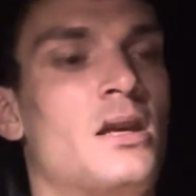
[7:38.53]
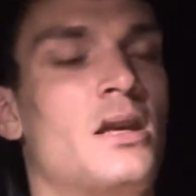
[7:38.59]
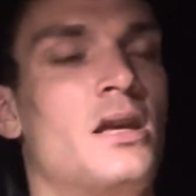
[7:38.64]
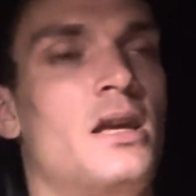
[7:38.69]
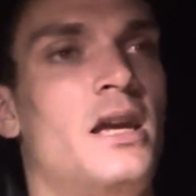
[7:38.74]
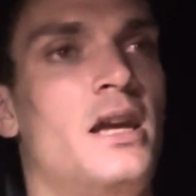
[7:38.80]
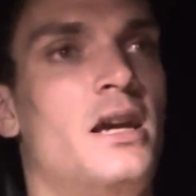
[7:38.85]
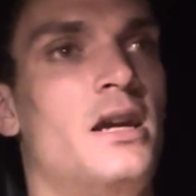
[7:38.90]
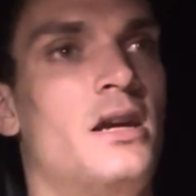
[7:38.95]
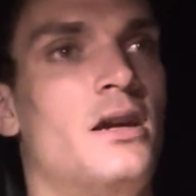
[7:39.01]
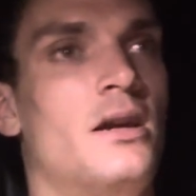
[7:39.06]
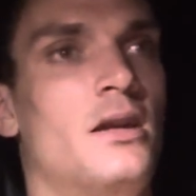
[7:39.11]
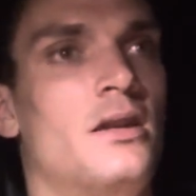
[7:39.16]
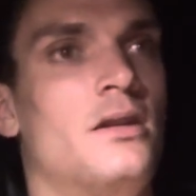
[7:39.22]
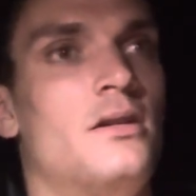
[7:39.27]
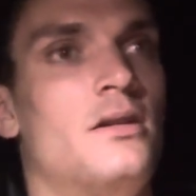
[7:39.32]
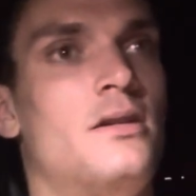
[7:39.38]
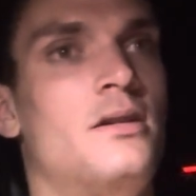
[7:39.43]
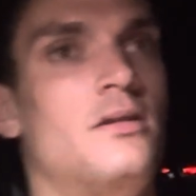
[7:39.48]

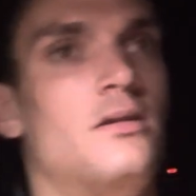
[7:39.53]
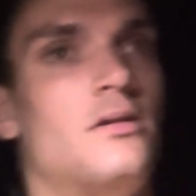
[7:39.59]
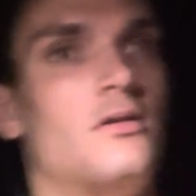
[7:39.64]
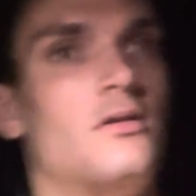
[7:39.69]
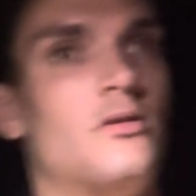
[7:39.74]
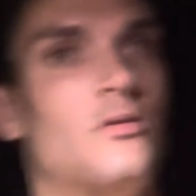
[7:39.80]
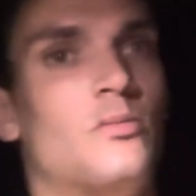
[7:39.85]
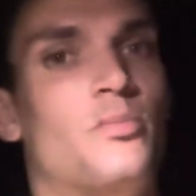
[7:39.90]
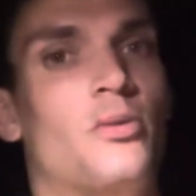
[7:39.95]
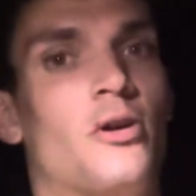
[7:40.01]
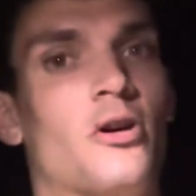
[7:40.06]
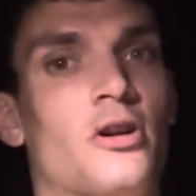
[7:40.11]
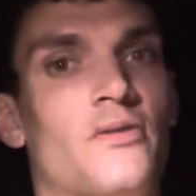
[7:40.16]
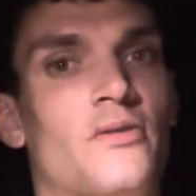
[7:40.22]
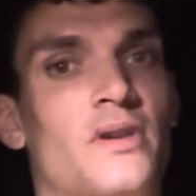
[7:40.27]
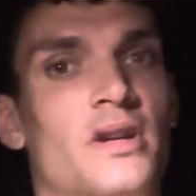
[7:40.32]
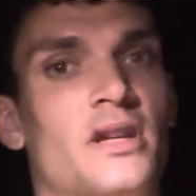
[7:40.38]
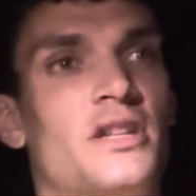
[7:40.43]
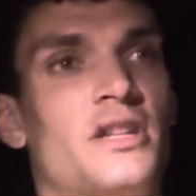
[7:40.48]
And part
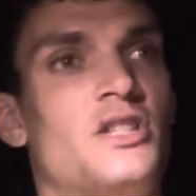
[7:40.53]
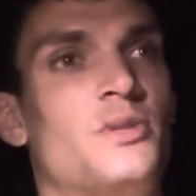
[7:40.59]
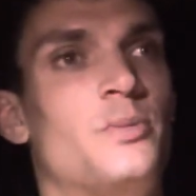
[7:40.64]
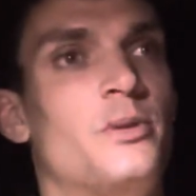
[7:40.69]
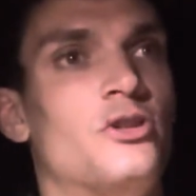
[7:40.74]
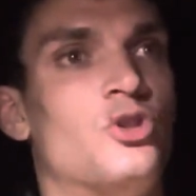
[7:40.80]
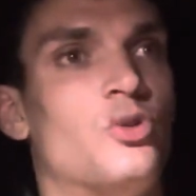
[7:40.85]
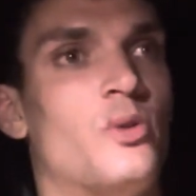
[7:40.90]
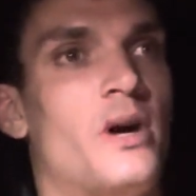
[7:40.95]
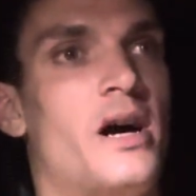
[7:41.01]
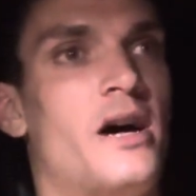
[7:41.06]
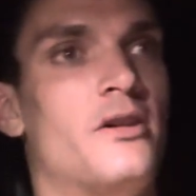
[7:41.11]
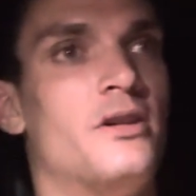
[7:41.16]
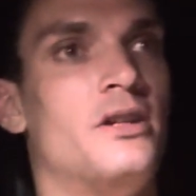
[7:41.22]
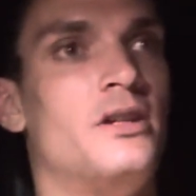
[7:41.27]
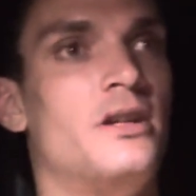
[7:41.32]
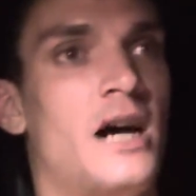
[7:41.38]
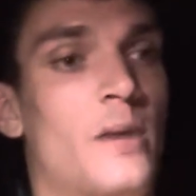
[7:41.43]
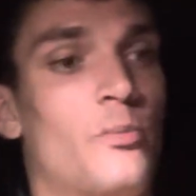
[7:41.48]
of it is
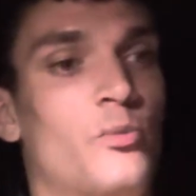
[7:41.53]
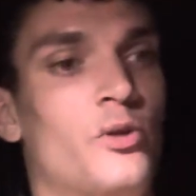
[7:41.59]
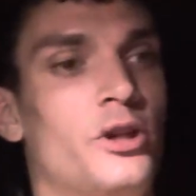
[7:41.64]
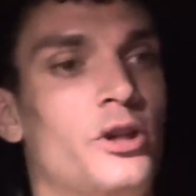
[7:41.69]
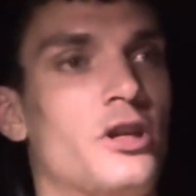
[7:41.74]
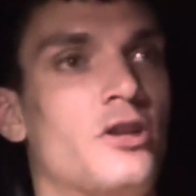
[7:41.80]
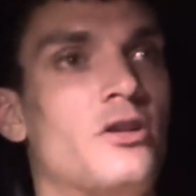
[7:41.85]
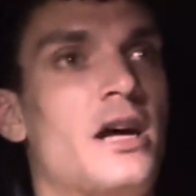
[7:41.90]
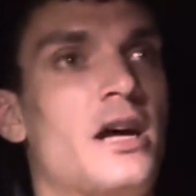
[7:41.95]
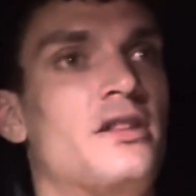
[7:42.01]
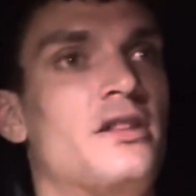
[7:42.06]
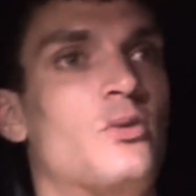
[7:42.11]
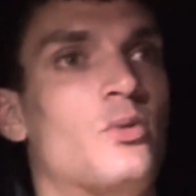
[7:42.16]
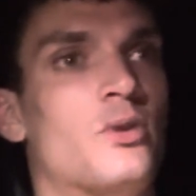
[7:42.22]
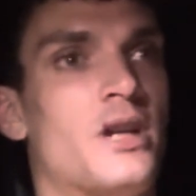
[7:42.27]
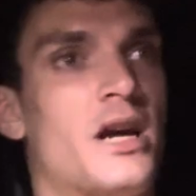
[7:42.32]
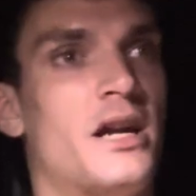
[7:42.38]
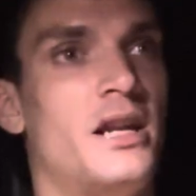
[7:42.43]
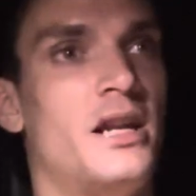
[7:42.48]
spirituality. I'm really glad that
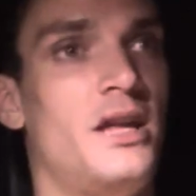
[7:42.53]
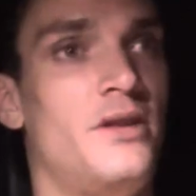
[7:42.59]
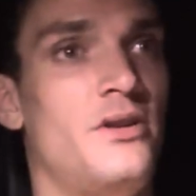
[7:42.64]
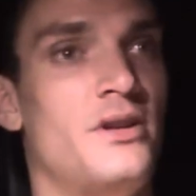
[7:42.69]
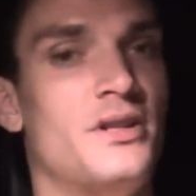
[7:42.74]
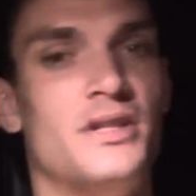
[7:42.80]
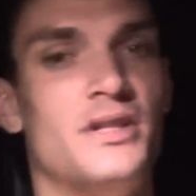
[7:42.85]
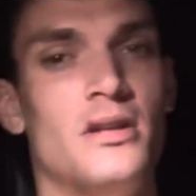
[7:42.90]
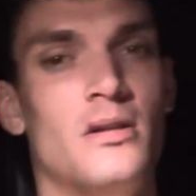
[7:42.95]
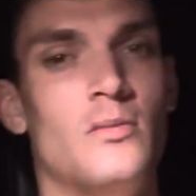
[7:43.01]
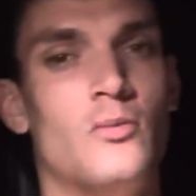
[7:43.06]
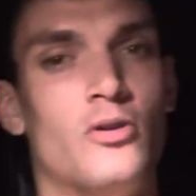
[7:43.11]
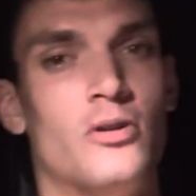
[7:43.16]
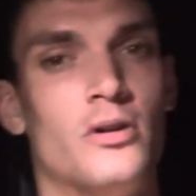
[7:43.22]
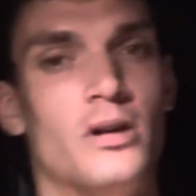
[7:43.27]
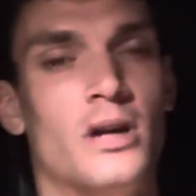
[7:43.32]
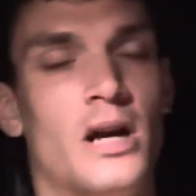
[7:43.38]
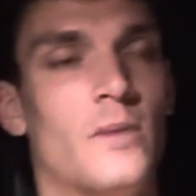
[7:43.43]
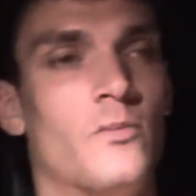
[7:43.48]
we're not atheists
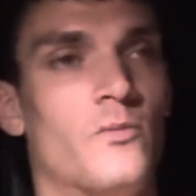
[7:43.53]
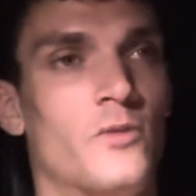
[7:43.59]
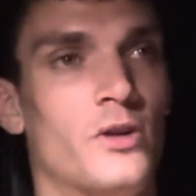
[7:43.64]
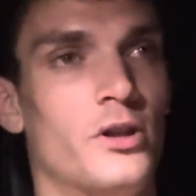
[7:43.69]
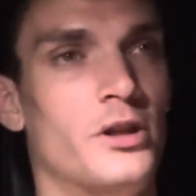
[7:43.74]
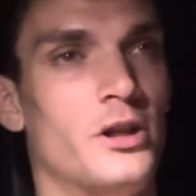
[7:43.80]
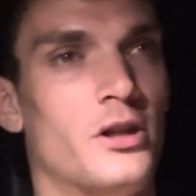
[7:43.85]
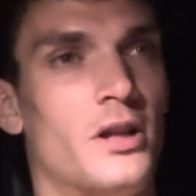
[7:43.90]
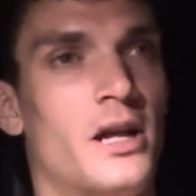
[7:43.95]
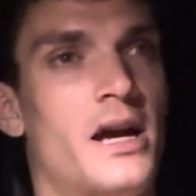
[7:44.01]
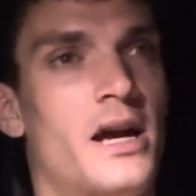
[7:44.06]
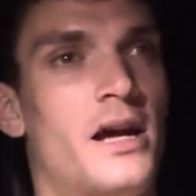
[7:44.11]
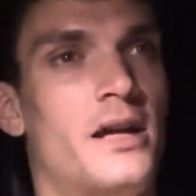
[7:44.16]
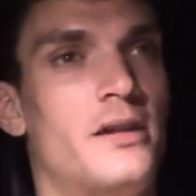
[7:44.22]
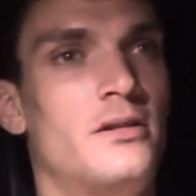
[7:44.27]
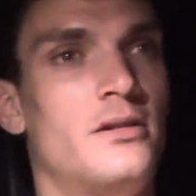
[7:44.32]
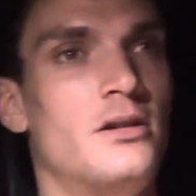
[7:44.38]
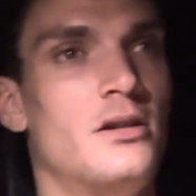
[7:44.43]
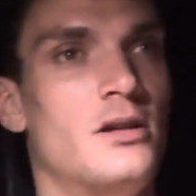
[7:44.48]
anymore. I'm really
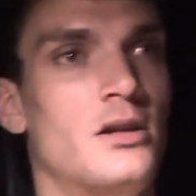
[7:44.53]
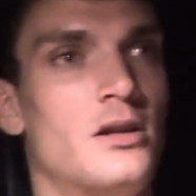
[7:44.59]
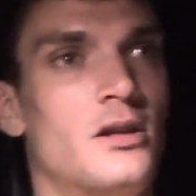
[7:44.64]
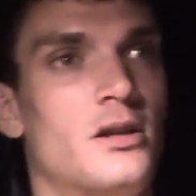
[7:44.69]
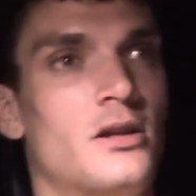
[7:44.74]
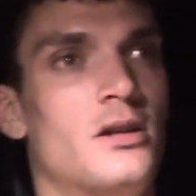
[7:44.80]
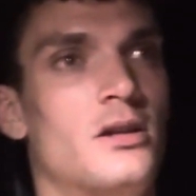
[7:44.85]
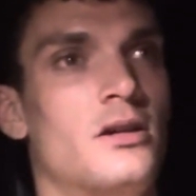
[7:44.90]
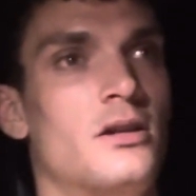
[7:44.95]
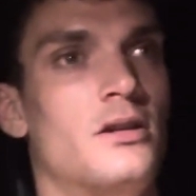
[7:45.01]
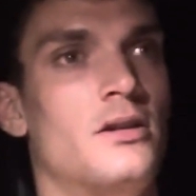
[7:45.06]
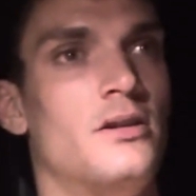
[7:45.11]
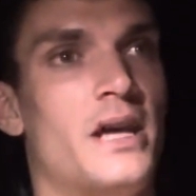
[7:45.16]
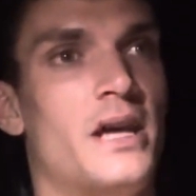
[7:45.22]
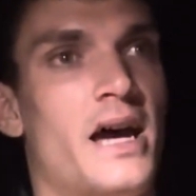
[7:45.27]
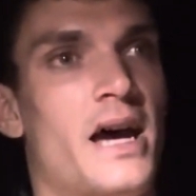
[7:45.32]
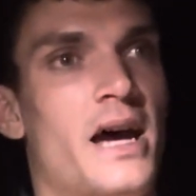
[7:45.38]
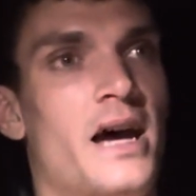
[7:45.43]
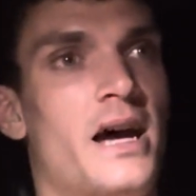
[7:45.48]
glad
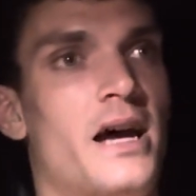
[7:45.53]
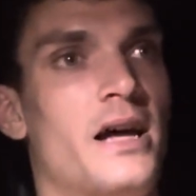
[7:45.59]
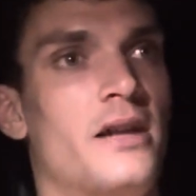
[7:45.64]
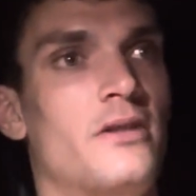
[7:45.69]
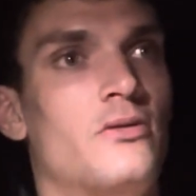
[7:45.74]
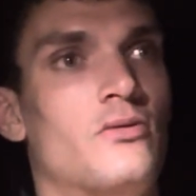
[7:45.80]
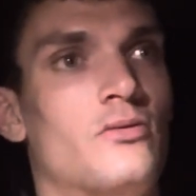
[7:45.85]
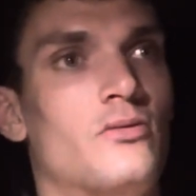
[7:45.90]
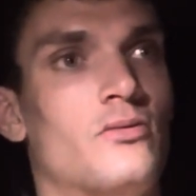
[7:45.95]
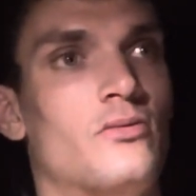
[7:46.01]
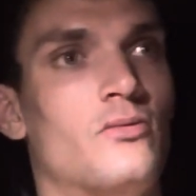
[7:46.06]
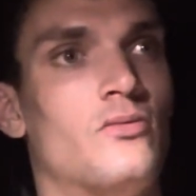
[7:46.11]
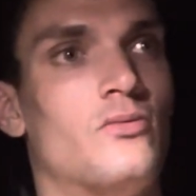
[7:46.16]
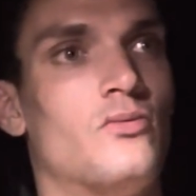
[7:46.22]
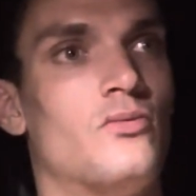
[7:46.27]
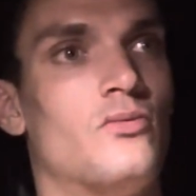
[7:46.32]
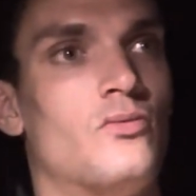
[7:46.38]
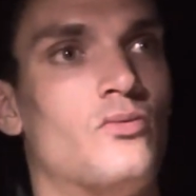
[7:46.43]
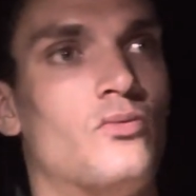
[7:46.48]
that
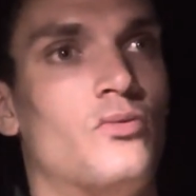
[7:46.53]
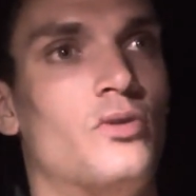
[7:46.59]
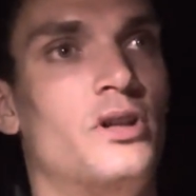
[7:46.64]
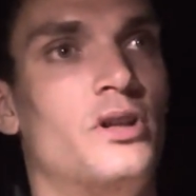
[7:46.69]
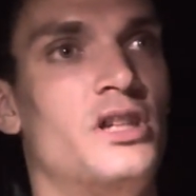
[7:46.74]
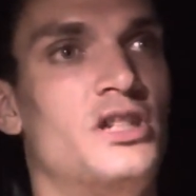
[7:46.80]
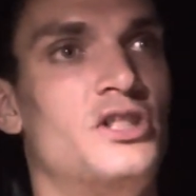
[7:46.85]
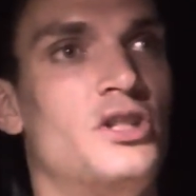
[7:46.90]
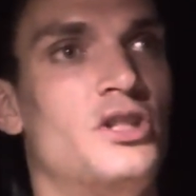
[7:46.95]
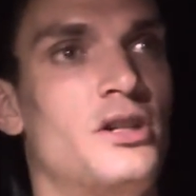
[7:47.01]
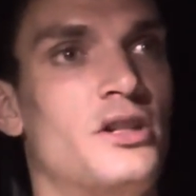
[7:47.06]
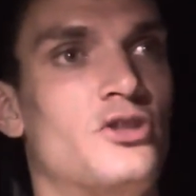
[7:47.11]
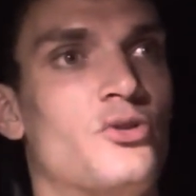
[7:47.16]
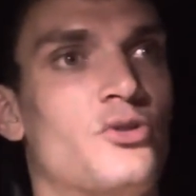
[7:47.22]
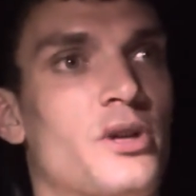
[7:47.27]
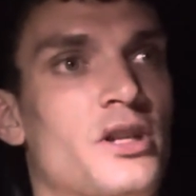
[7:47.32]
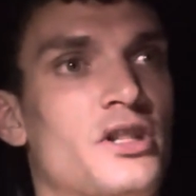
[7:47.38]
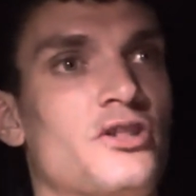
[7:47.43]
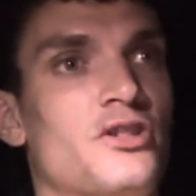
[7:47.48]
religion and
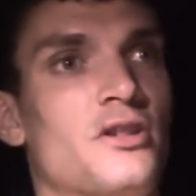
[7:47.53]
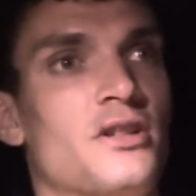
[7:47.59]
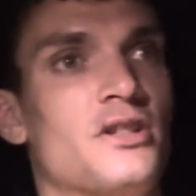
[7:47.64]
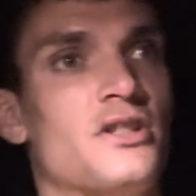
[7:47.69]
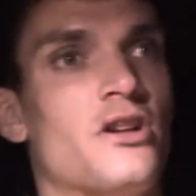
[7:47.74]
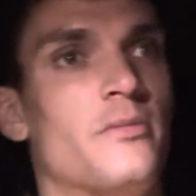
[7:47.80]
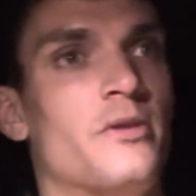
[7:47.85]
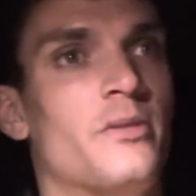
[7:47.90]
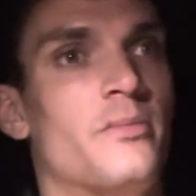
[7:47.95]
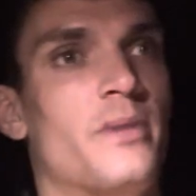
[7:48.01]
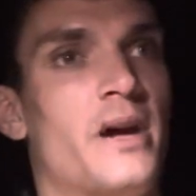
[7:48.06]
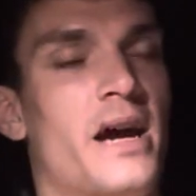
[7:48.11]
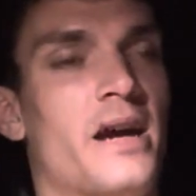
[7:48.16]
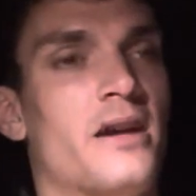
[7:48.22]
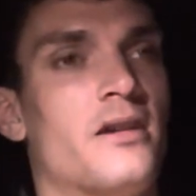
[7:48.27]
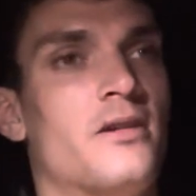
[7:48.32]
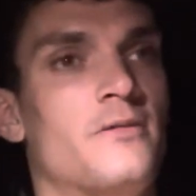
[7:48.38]
tradition is coming back.